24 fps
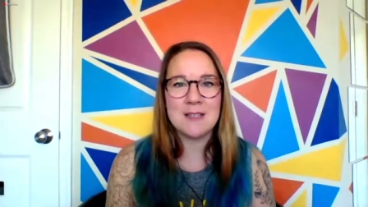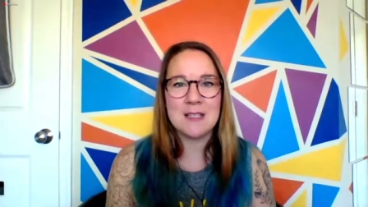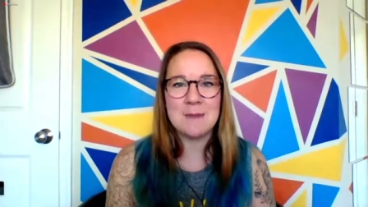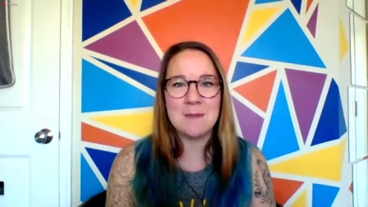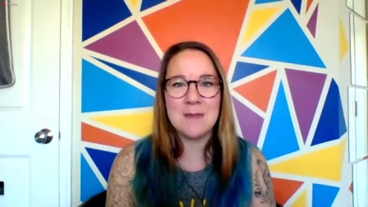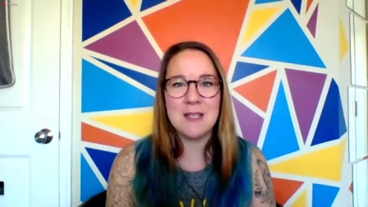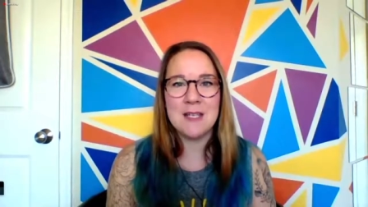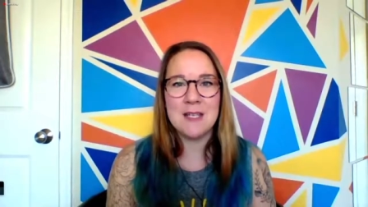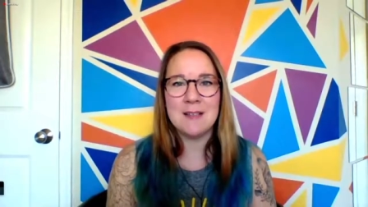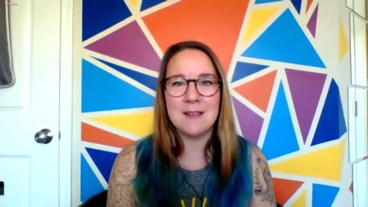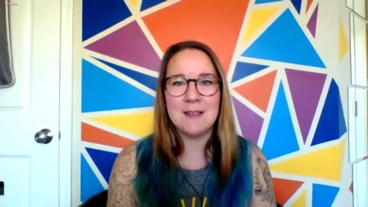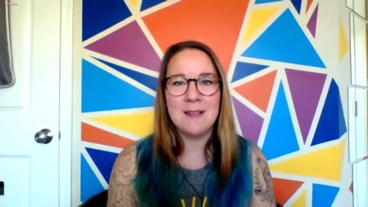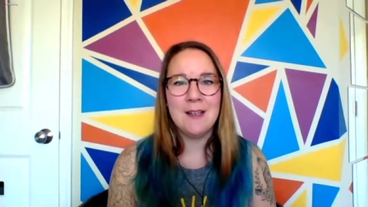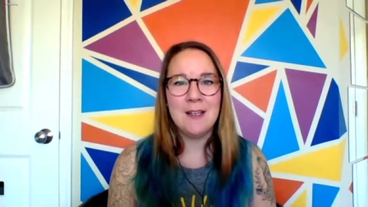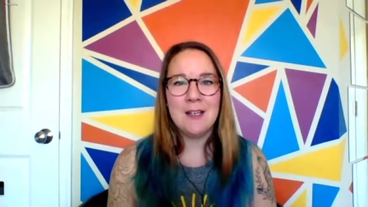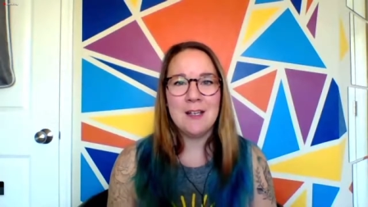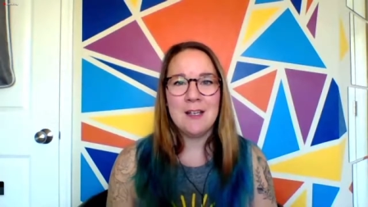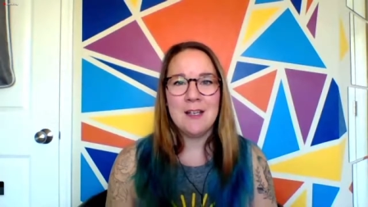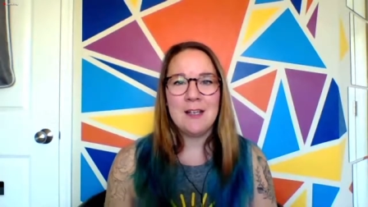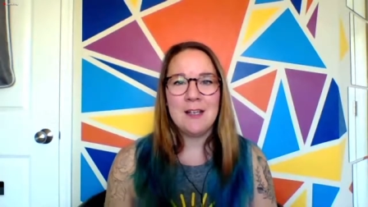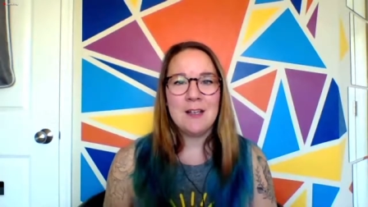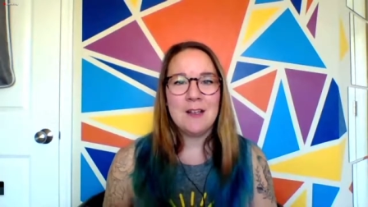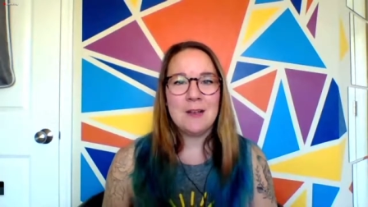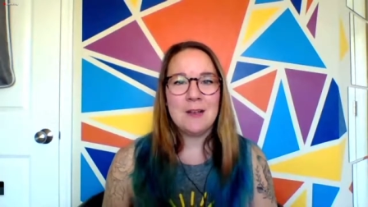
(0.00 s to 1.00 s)
I mean,
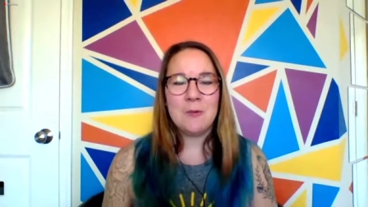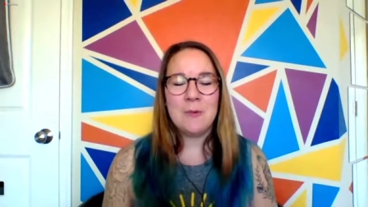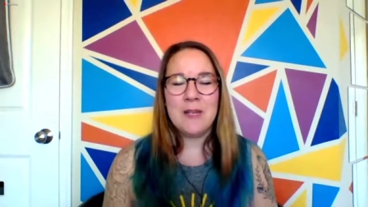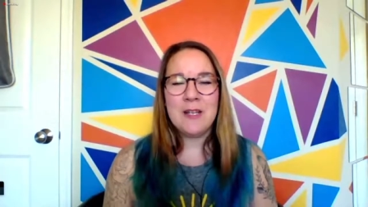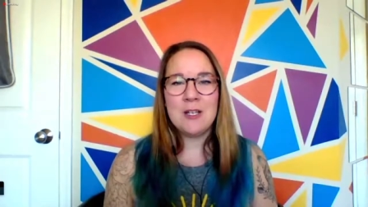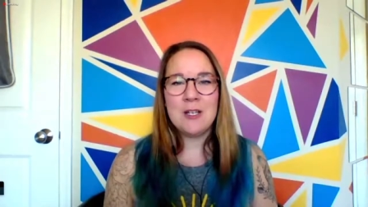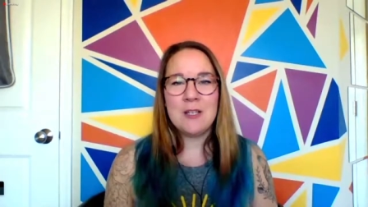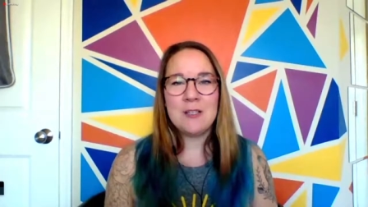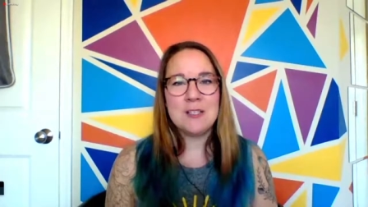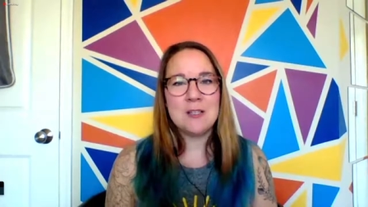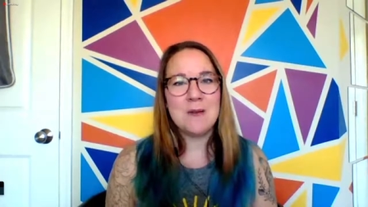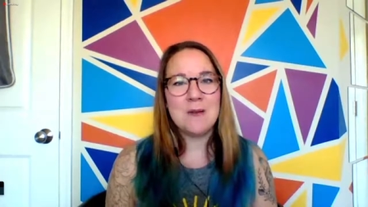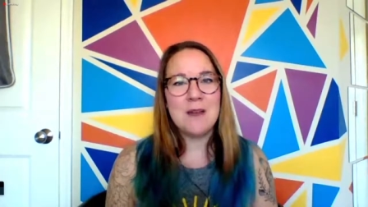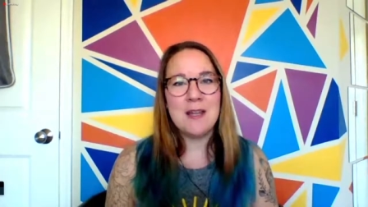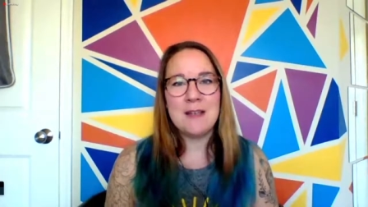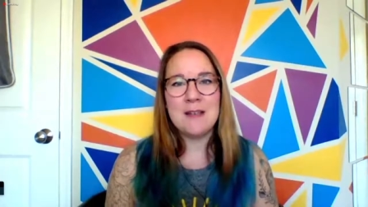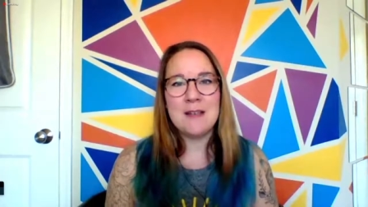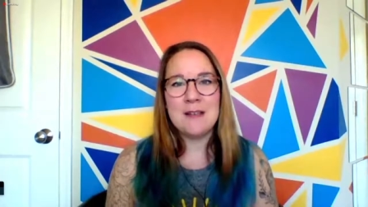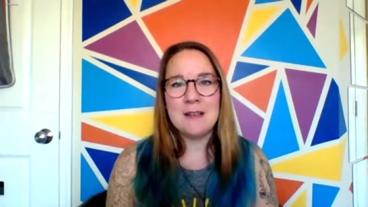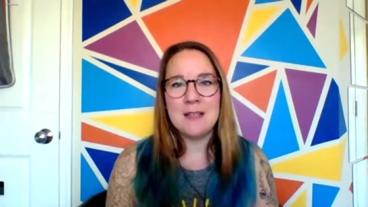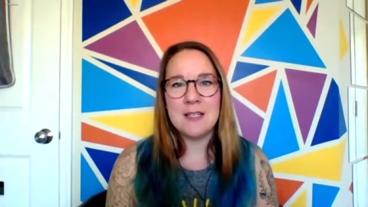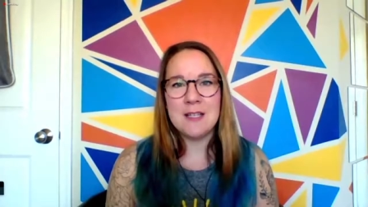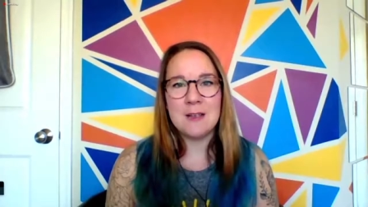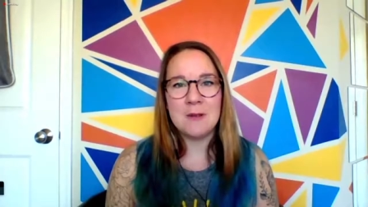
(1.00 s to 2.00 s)
we couldn't do
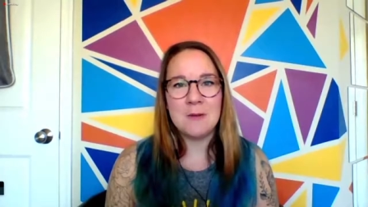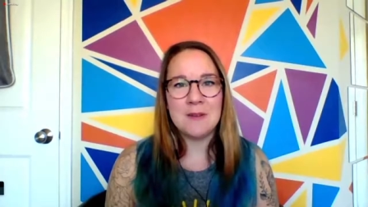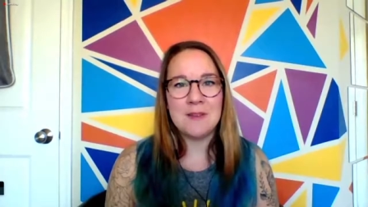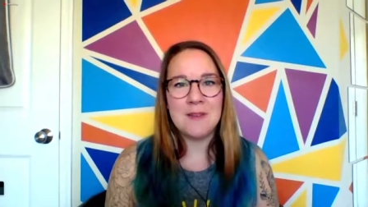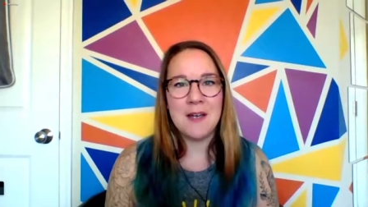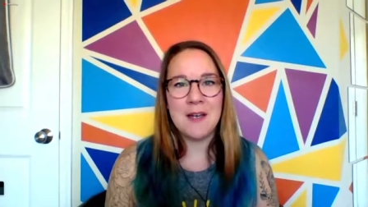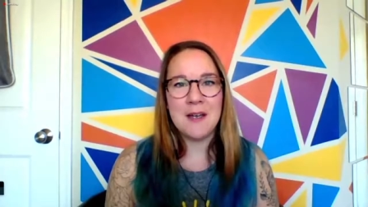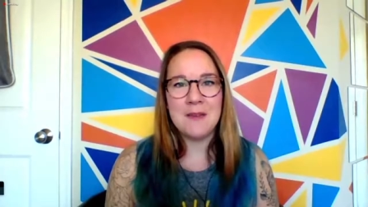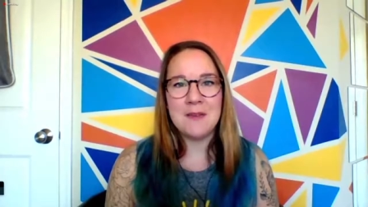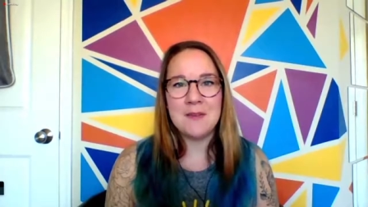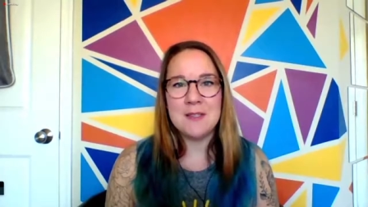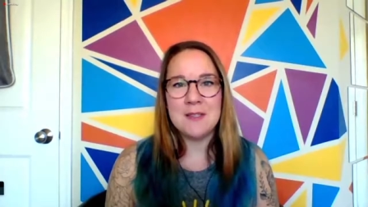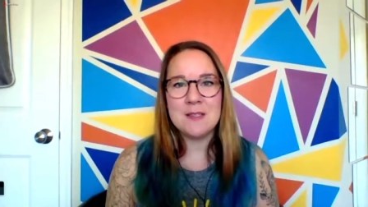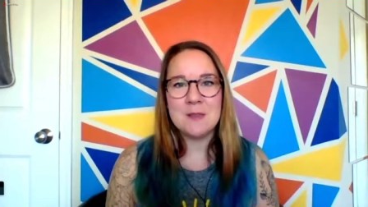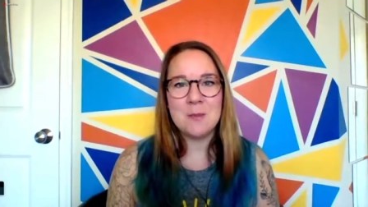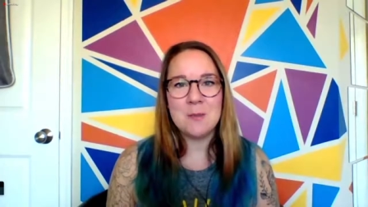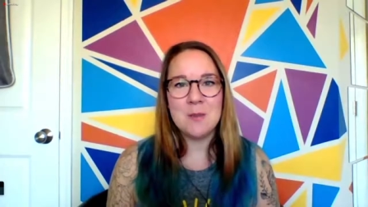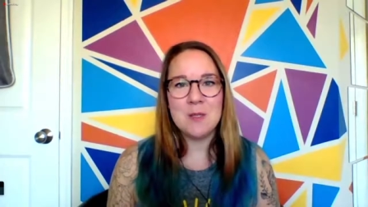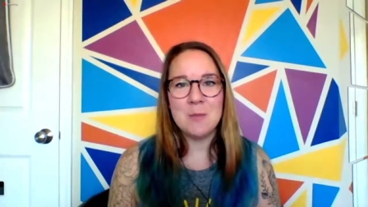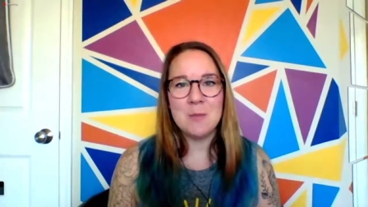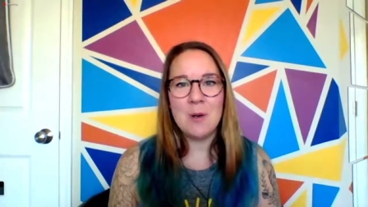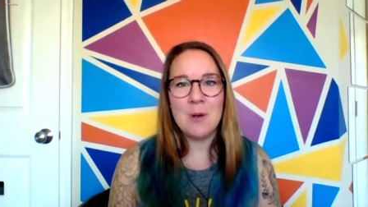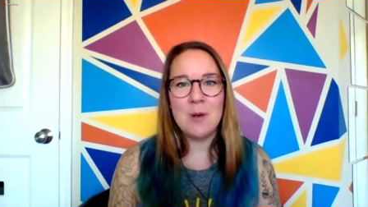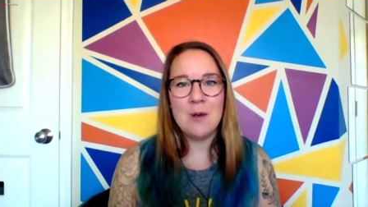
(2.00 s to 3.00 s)
anything without these
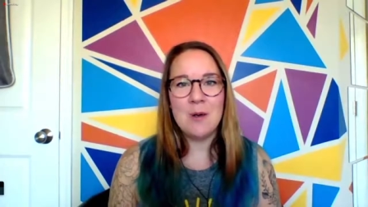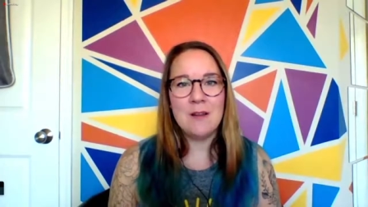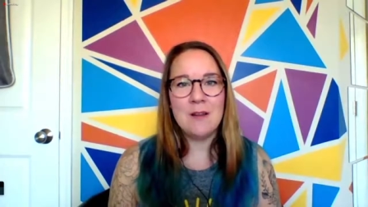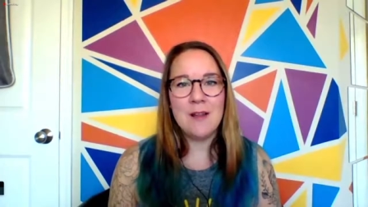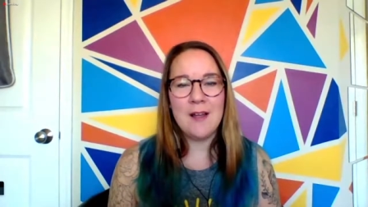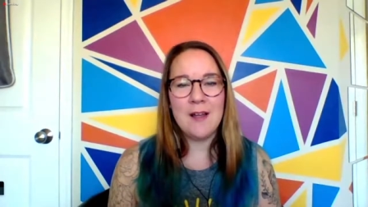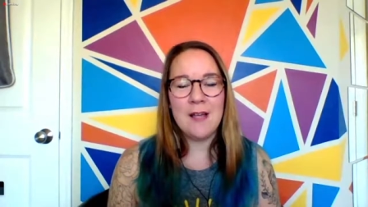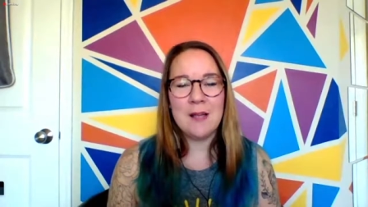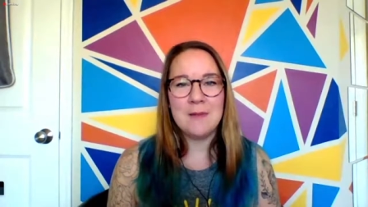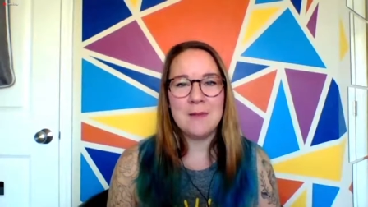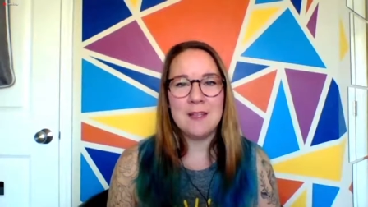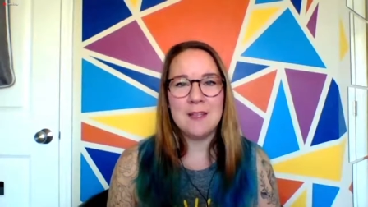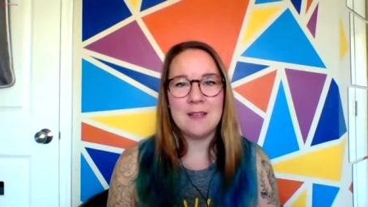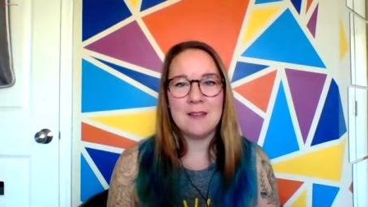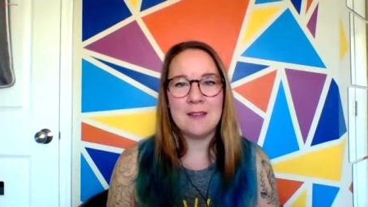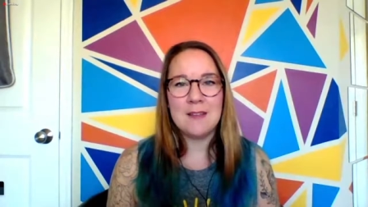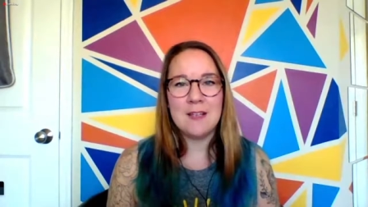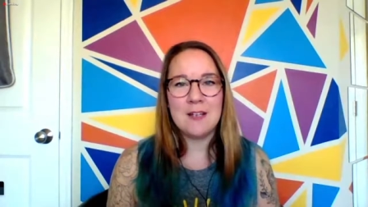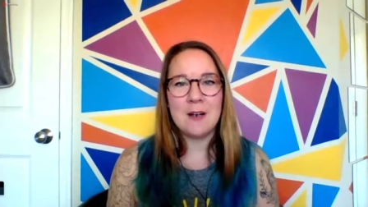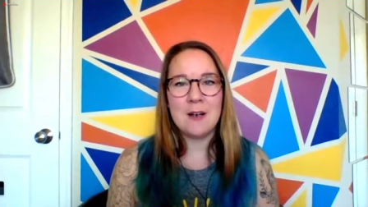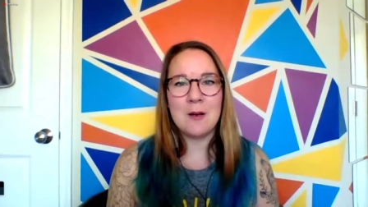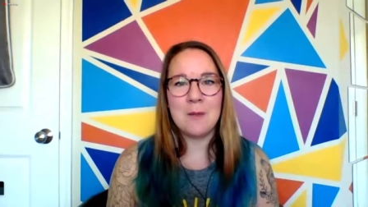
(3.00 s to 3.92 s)
people. I mean, they're